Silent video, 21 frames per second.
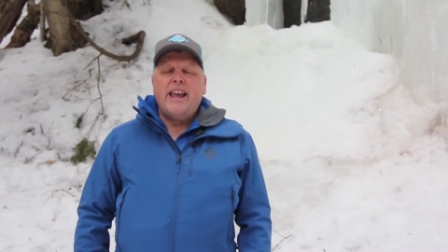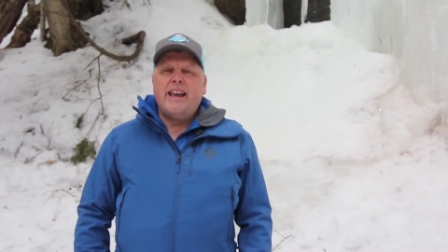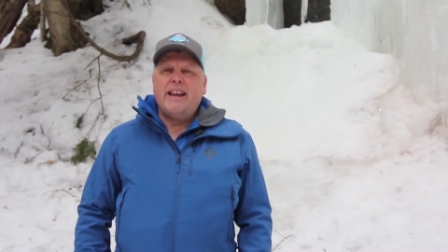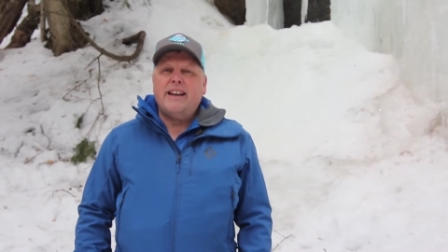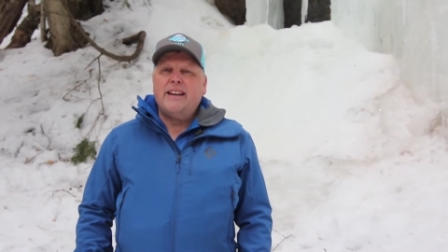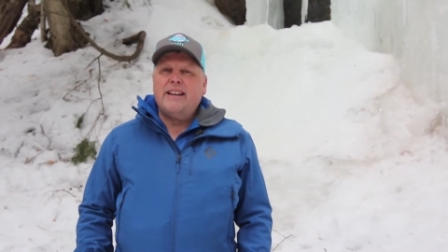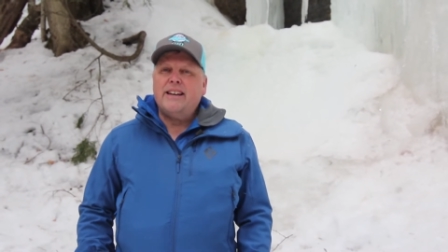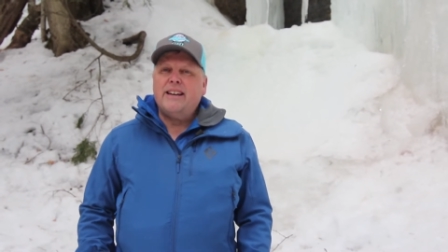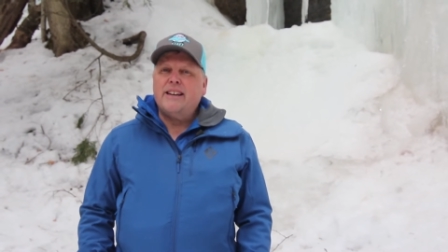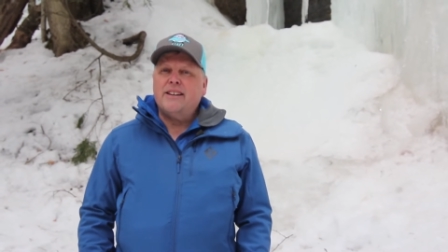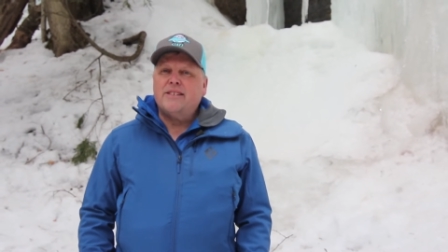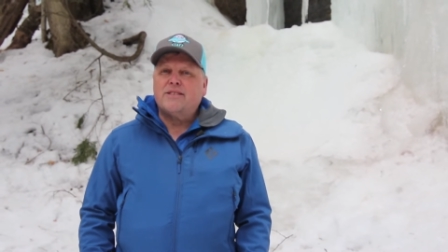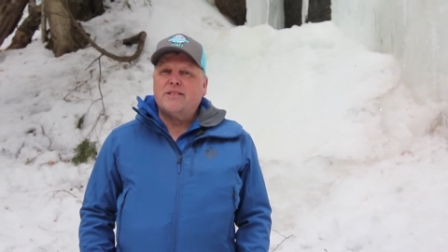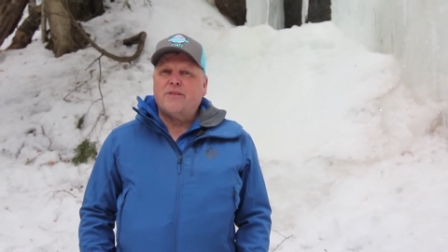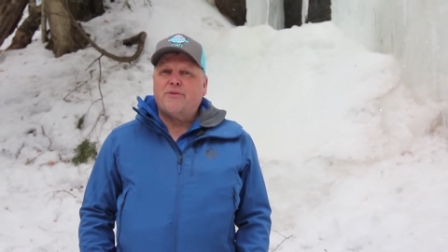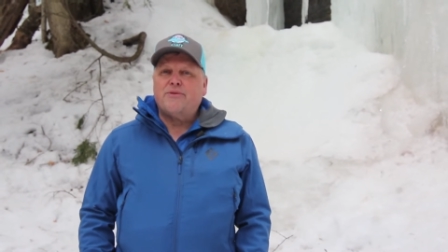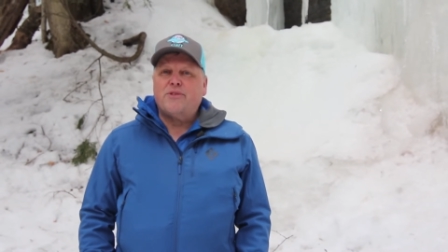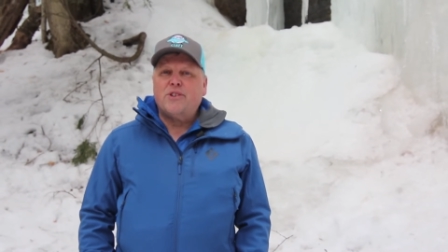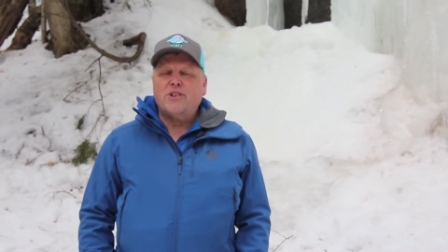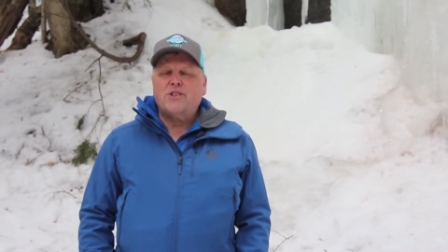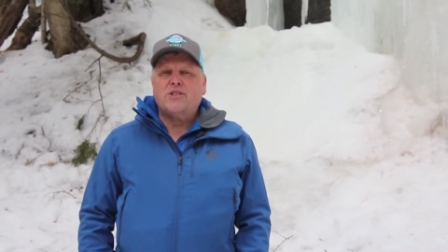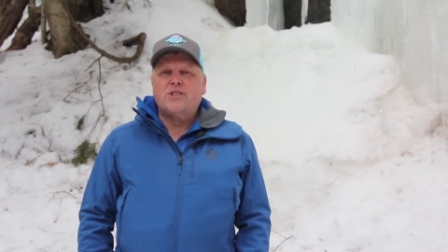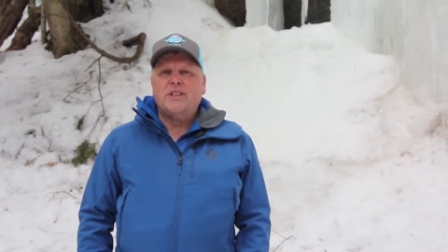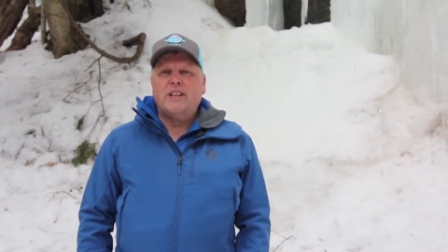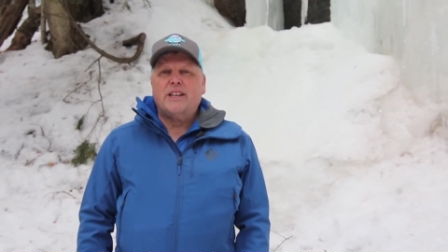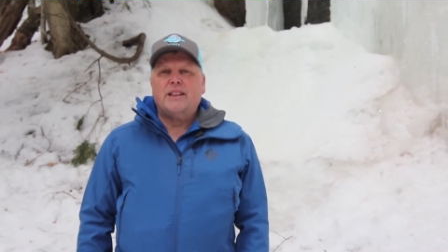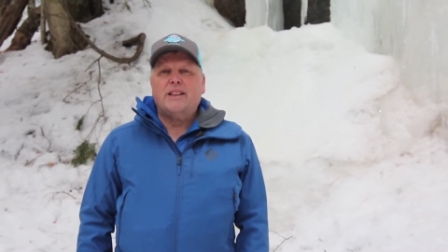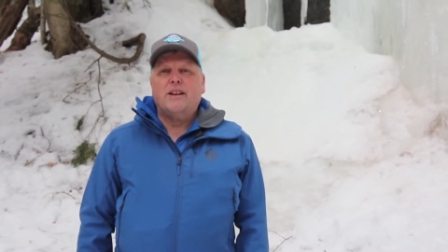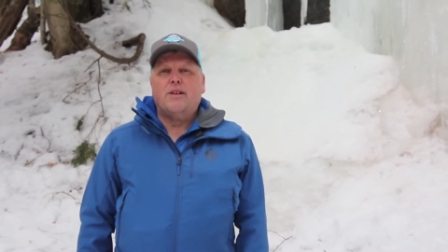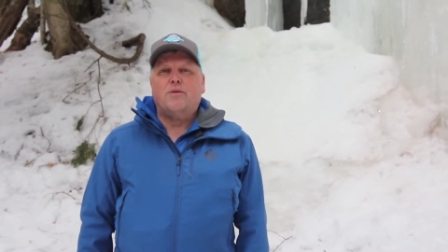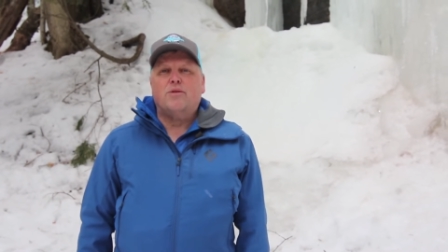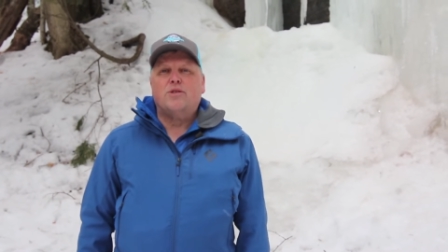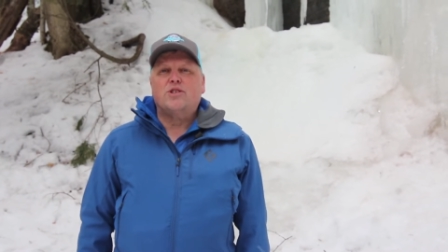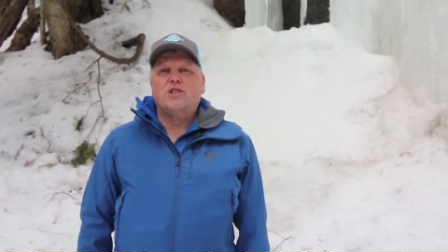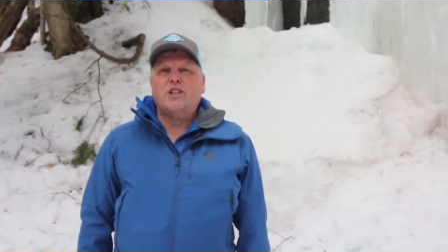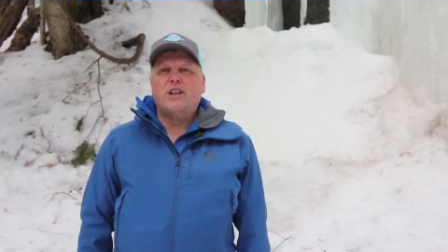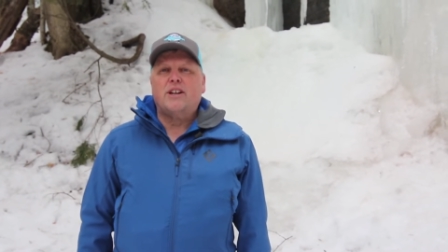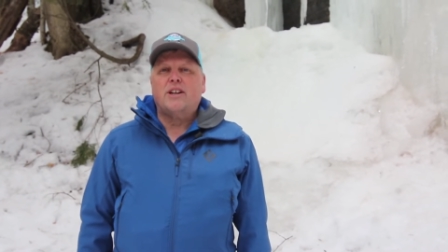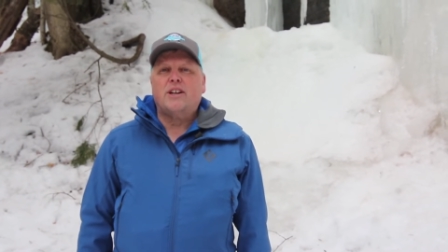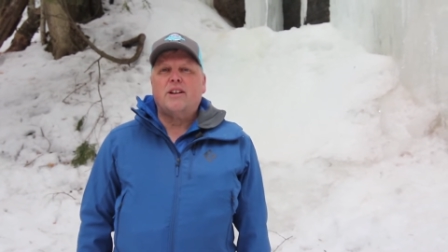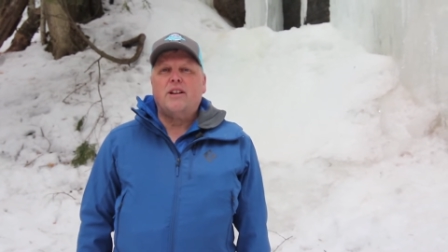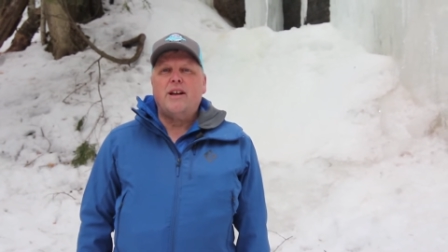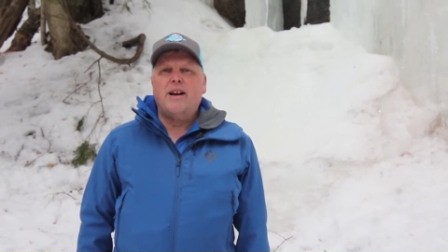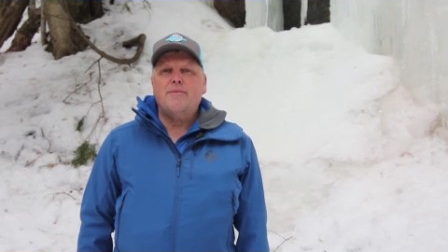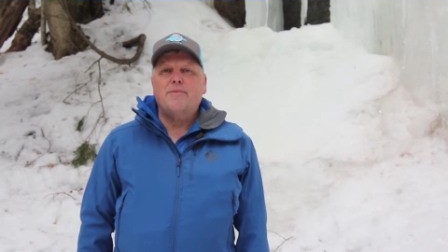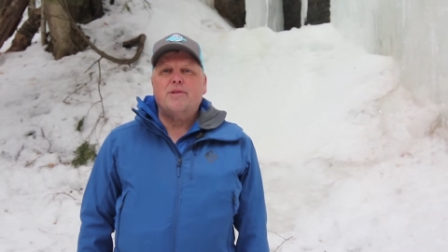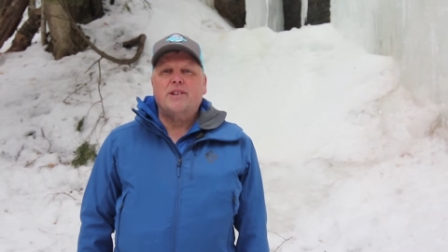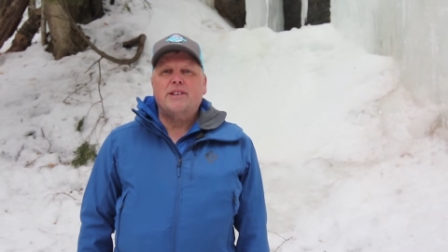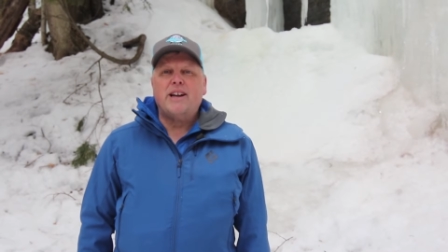and it is the first thing that will shut a climber